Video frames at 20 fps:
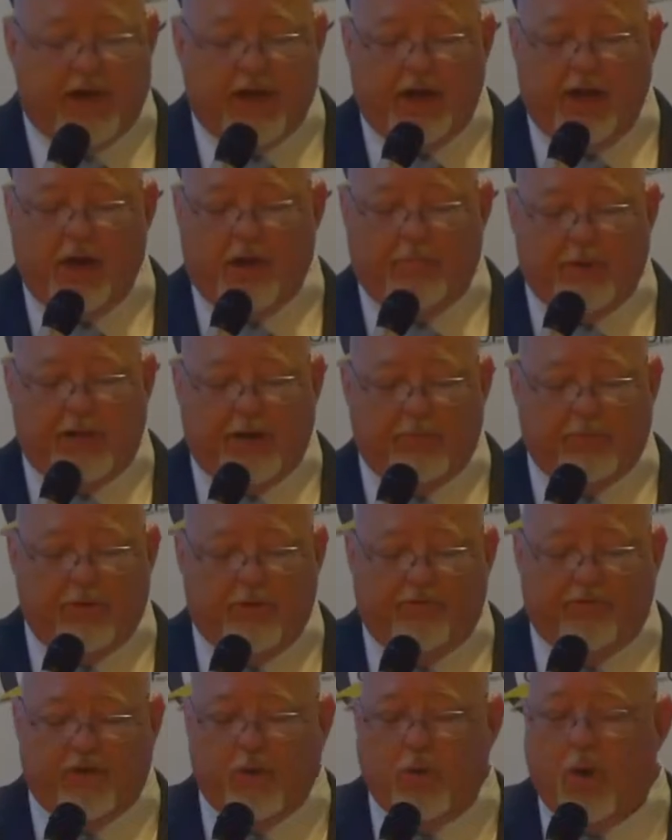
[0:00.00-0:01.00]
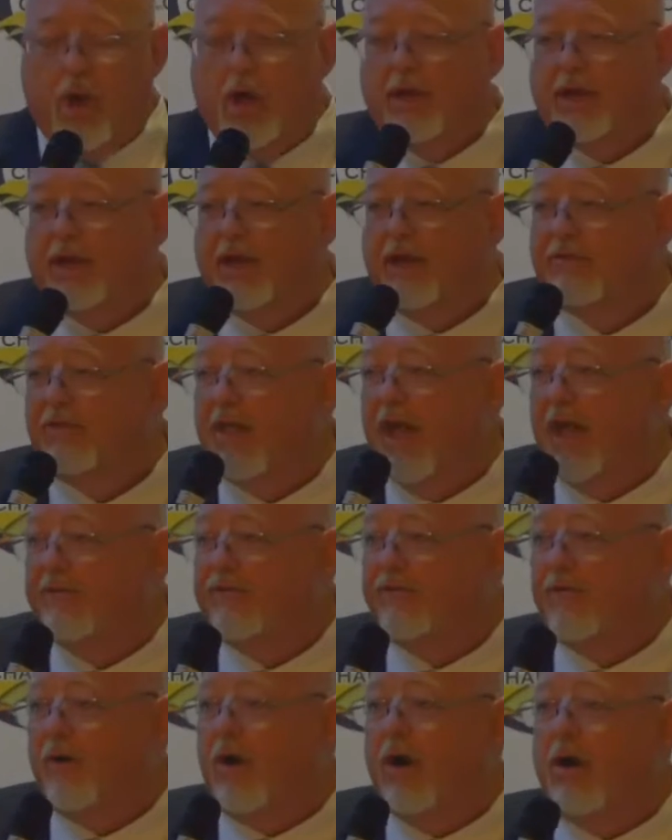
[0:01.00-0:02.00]
on helping improve the quality of life
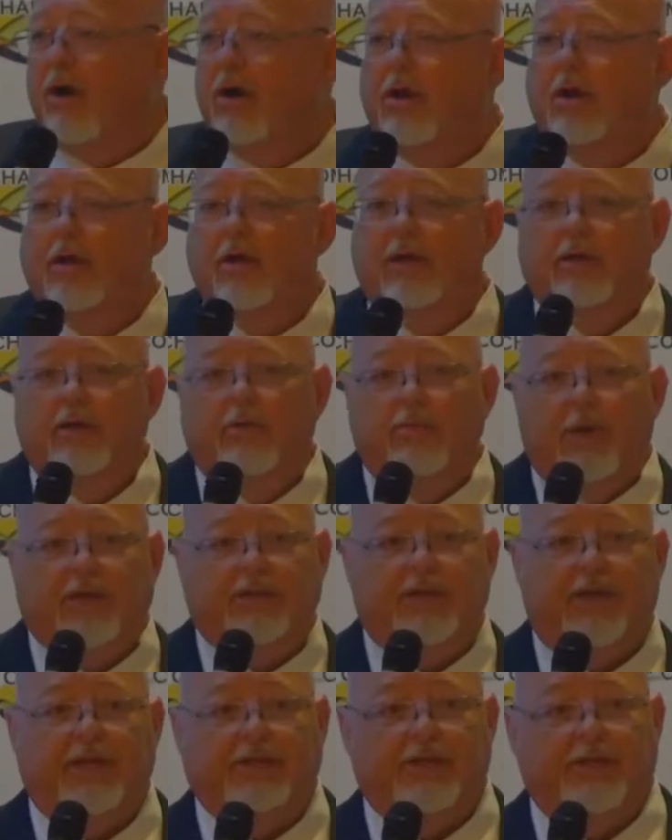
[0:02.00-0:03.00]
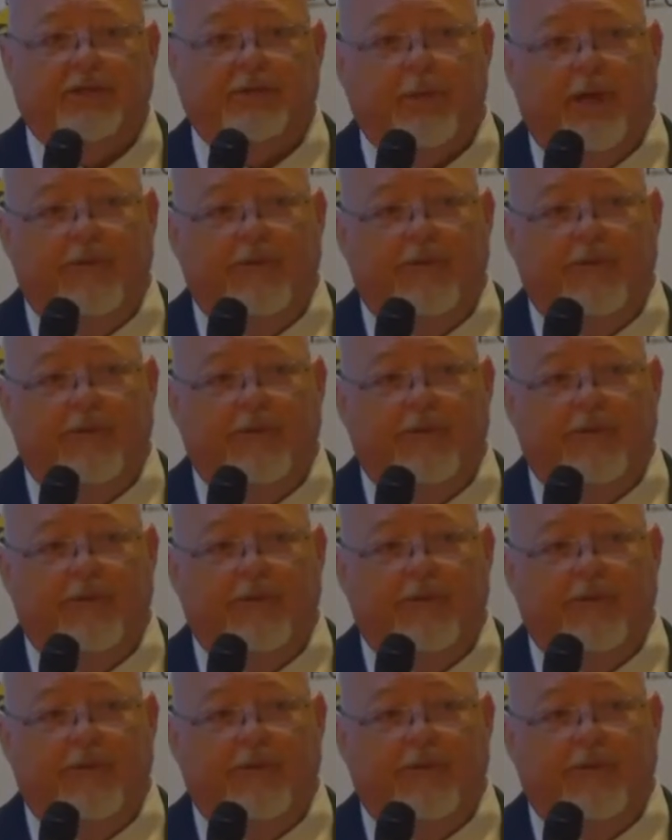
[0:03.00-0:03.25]
for our residences.